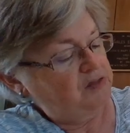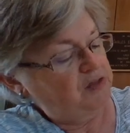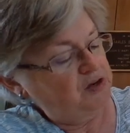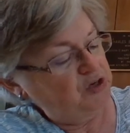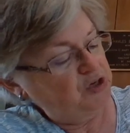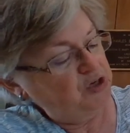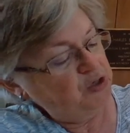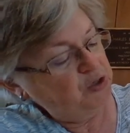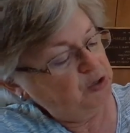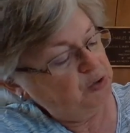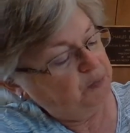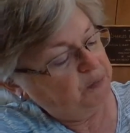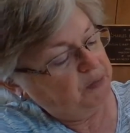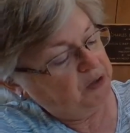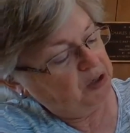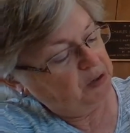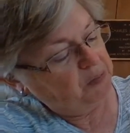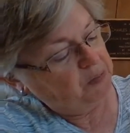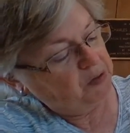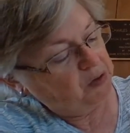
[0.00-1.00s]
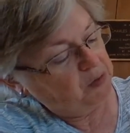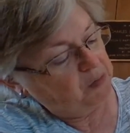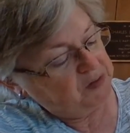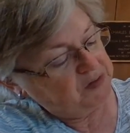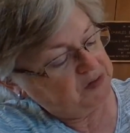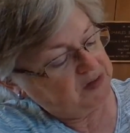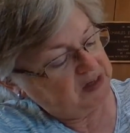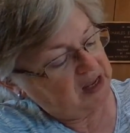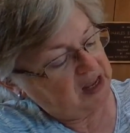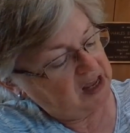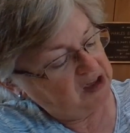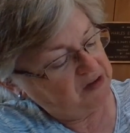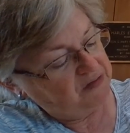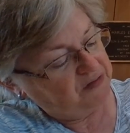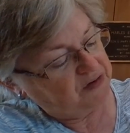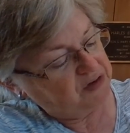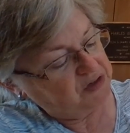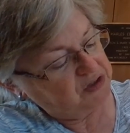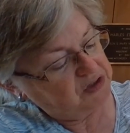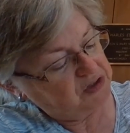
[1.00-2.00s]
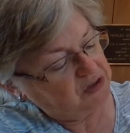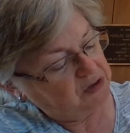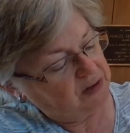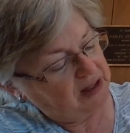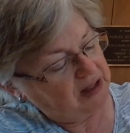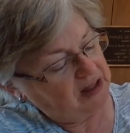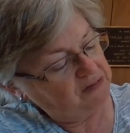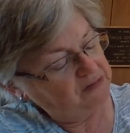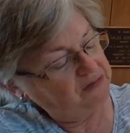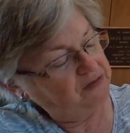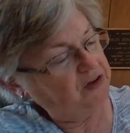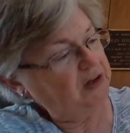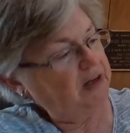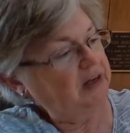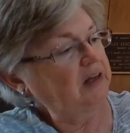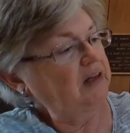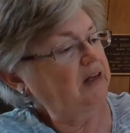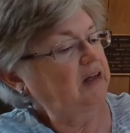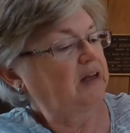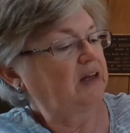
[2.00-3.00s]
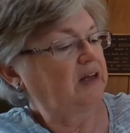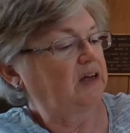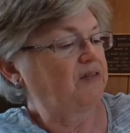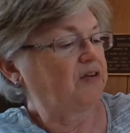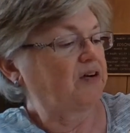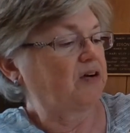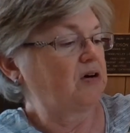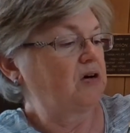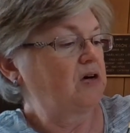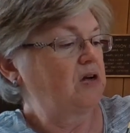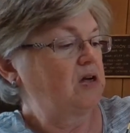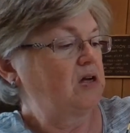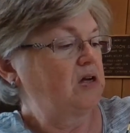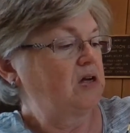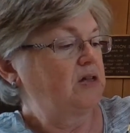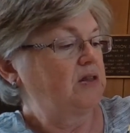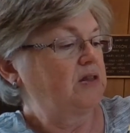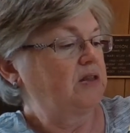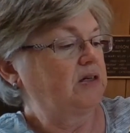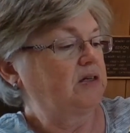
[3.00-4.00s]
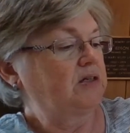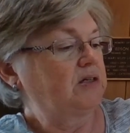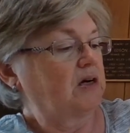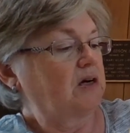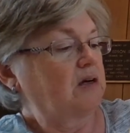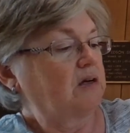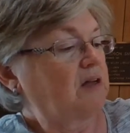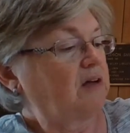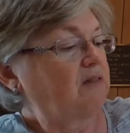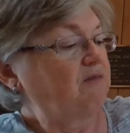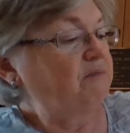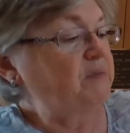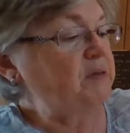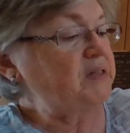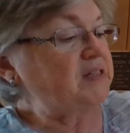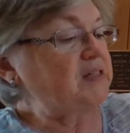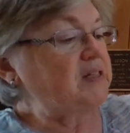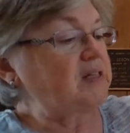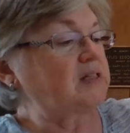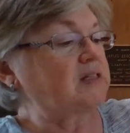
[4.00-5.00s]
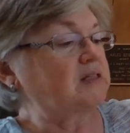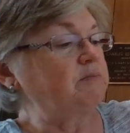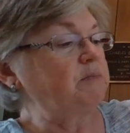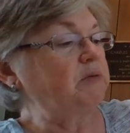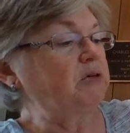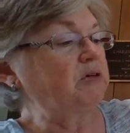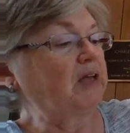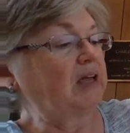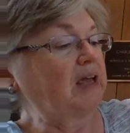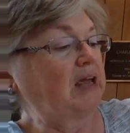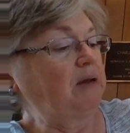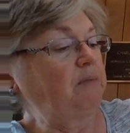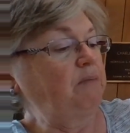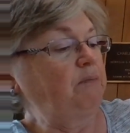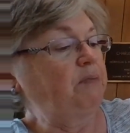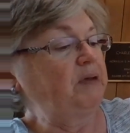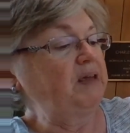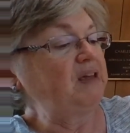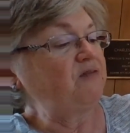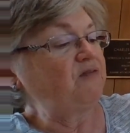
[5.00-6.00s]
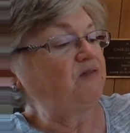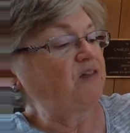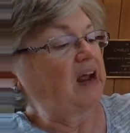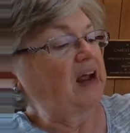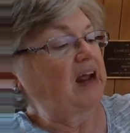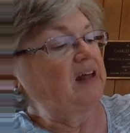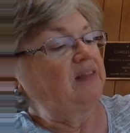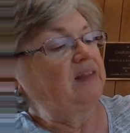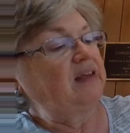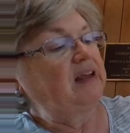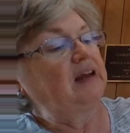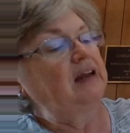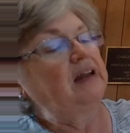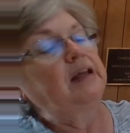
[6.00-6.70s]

The new pupil was ever so helpful and clever. The dog loved biscuits, milk, and beef, and they